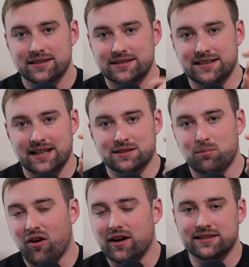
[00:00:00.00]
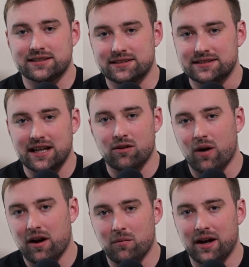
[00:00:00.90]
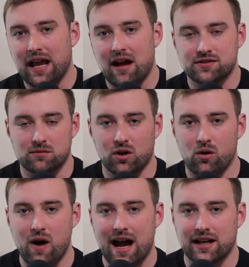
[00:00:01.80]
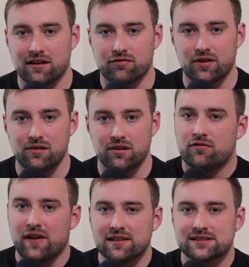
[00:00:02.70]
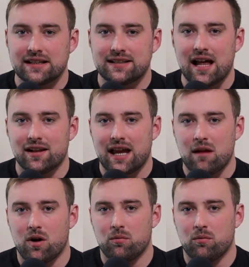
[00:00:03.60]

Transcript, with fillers: six points and seeing where I might have some low hanging fruit, Feltz et al. came